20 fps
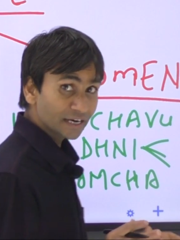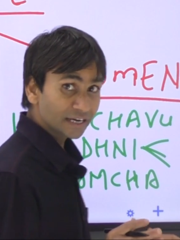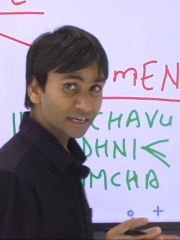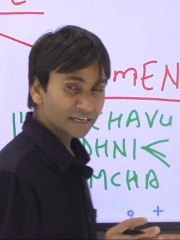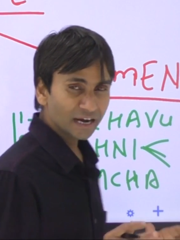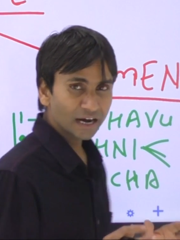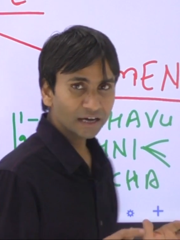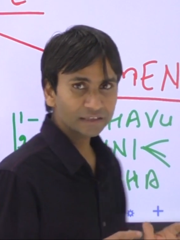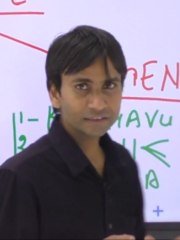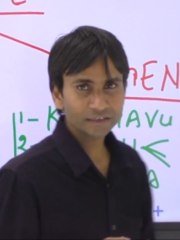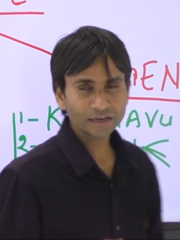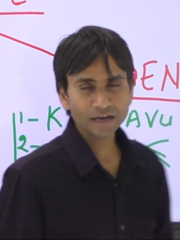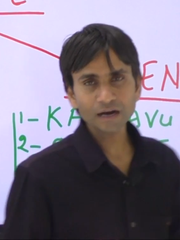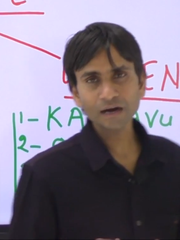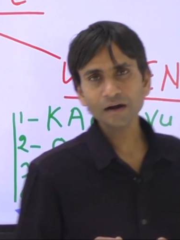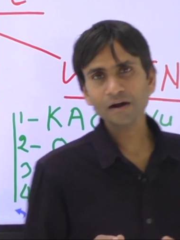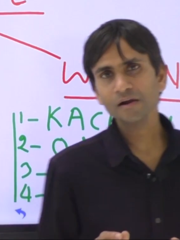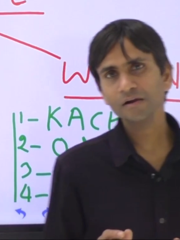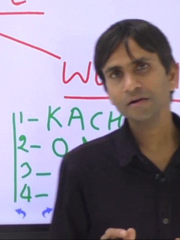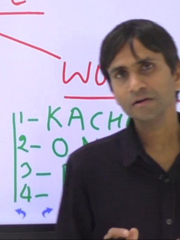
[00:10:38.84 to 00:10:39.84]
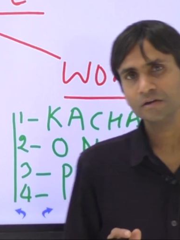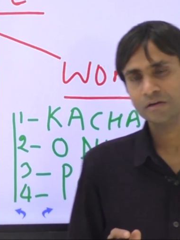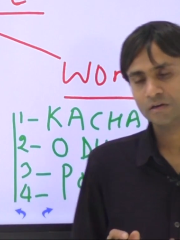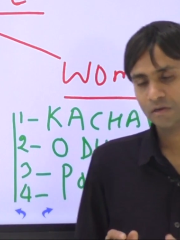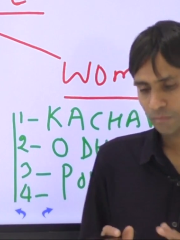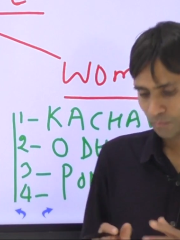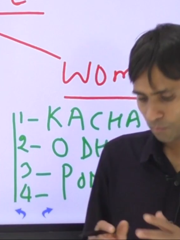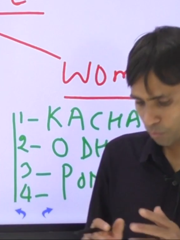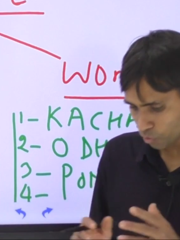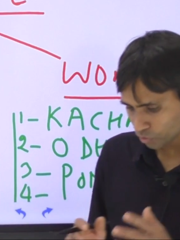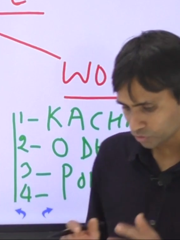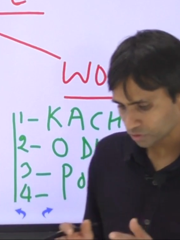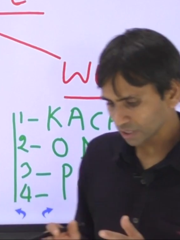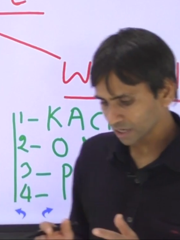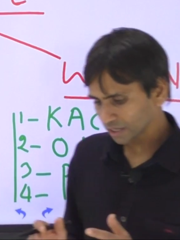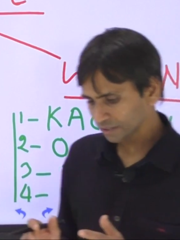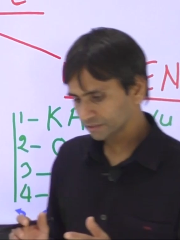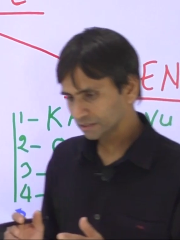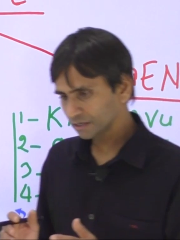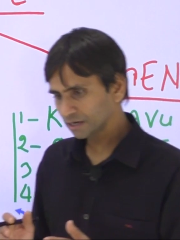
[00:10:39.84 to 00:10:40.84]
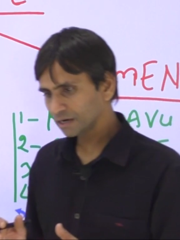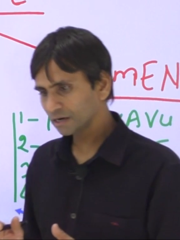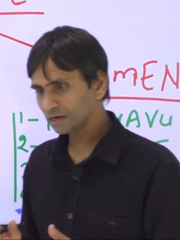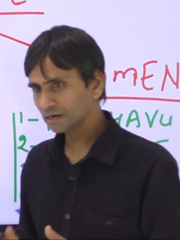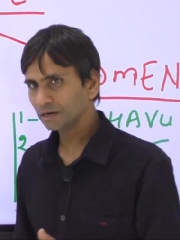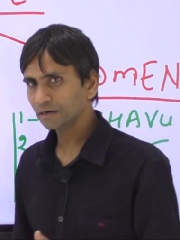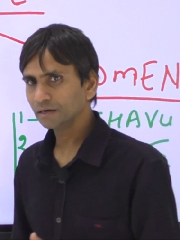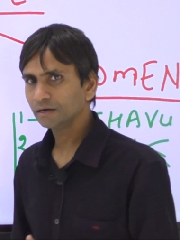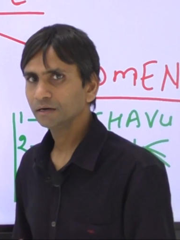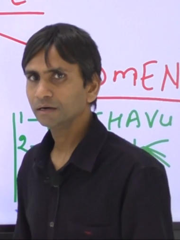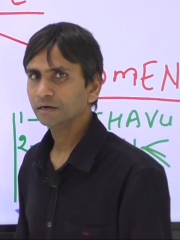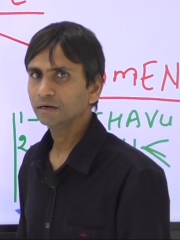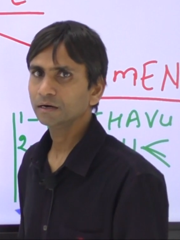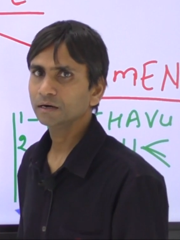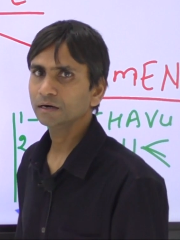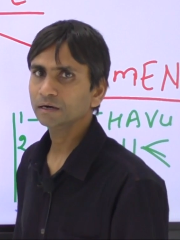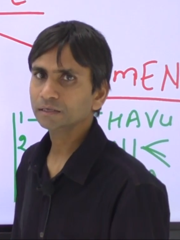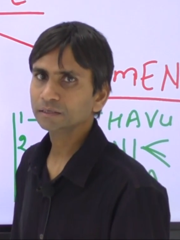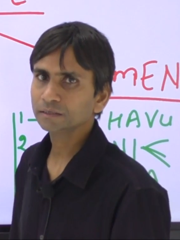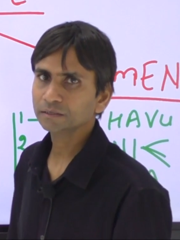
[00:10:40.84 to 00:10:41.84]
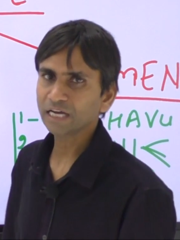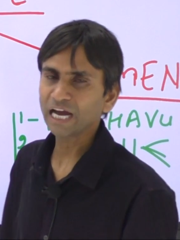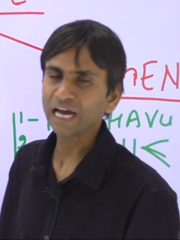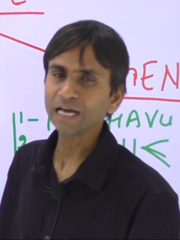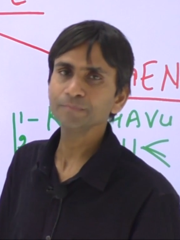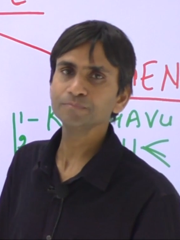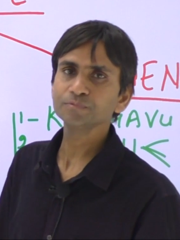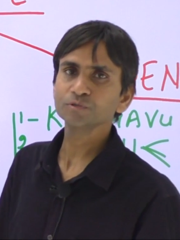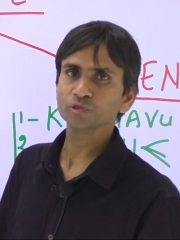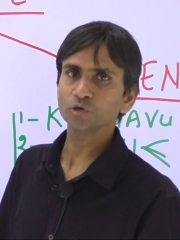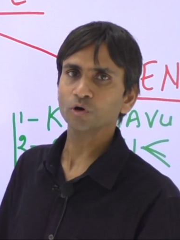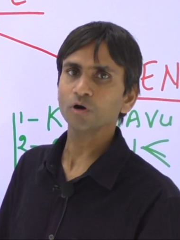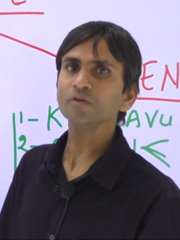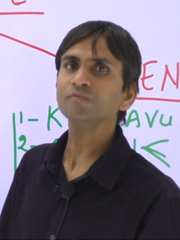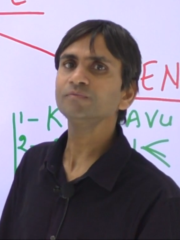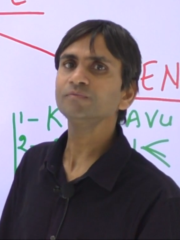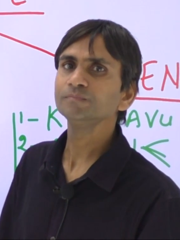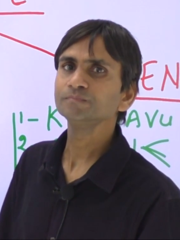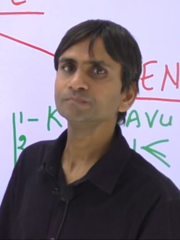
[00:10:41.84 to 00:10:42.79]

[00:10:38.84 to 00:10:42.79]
and nandada both are the types of